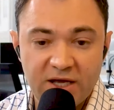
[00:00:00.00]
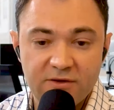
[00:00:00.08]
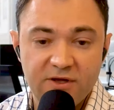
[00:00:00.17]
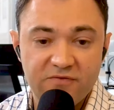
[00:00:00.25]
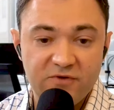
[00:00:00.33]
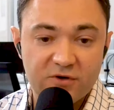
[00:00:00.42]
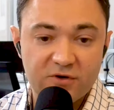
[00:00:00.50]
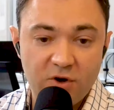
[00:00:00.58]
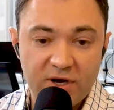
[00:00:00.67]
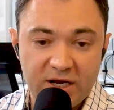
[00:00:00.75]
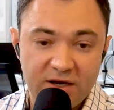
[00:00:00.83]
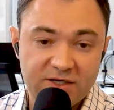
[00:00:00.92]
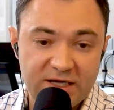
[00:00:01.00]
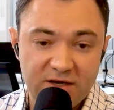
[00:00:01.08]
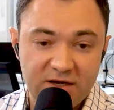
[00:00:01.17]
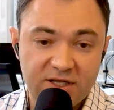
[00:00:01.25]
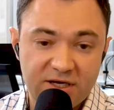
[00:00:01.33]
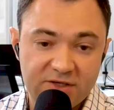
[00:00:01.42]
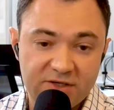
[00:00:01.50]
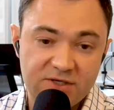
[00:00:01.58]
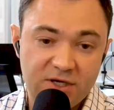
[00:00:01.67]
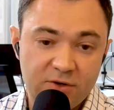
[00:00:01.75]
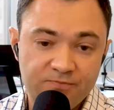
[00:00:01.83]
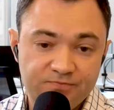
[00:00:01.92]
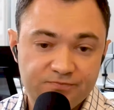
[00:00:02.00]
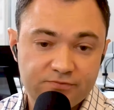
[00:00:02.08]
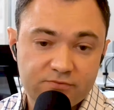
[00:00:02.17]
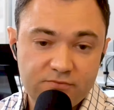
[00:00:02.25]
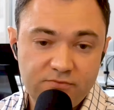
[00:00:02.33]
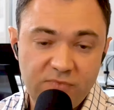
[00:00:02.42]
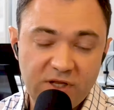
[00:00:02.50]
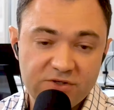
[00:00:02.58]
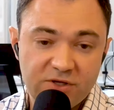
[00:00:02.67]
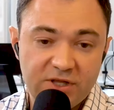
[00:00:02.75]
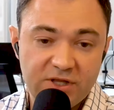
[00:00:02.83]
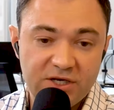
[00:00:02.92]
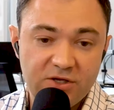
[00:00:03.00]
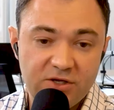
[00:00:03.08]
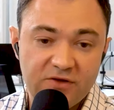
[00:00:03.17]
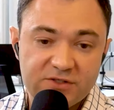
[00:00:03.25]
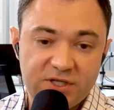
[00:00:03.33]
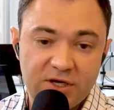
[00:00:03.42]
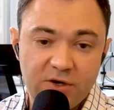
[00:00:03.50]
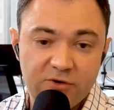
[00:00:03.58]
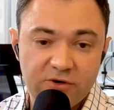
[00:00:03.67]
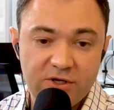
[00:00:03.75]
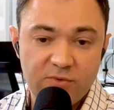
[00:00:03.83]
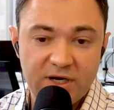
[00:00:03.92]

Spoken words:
if you're going out of town, let us know. So then as the owner, you